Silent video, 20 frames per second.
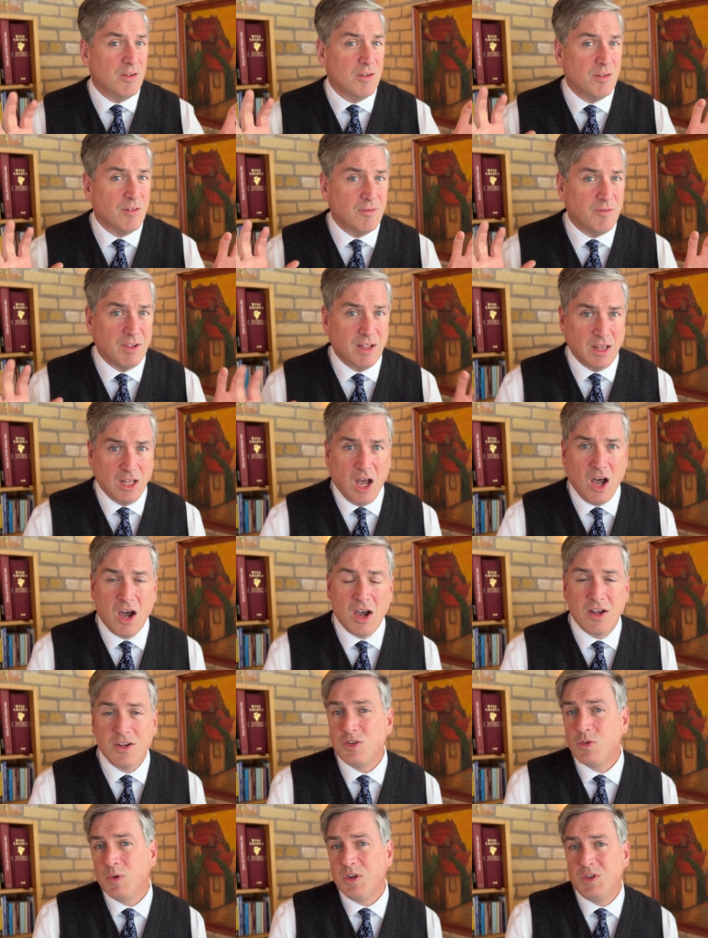
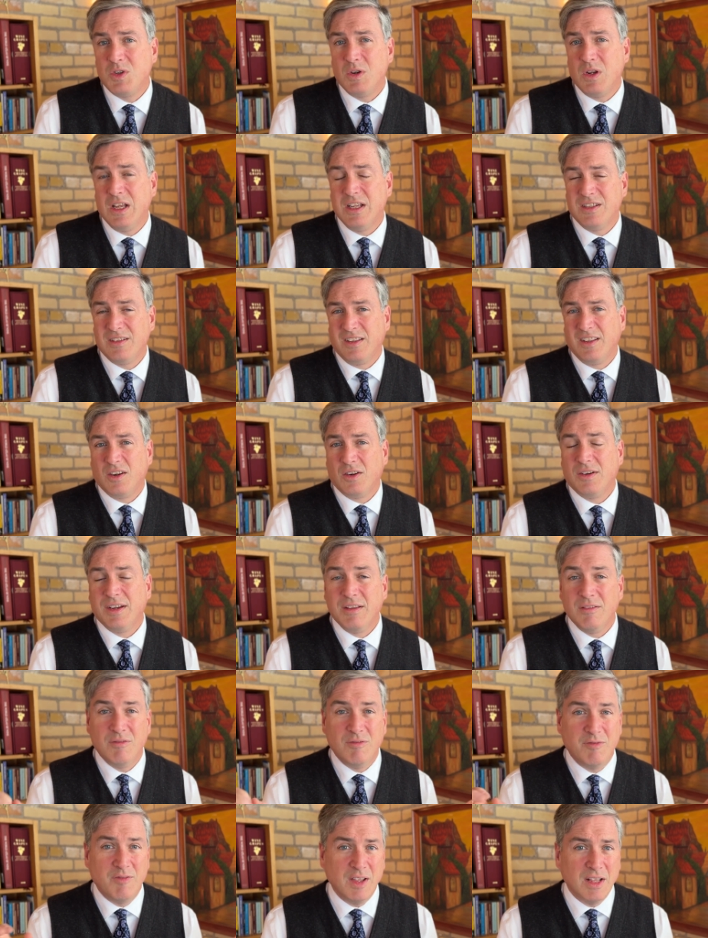Village, which is literally
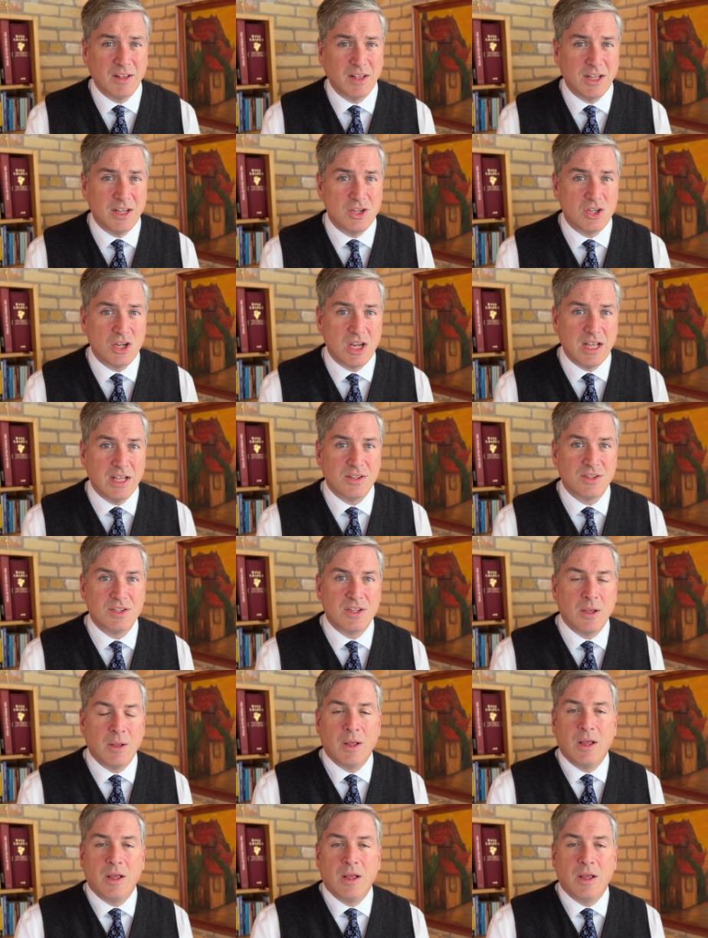village, is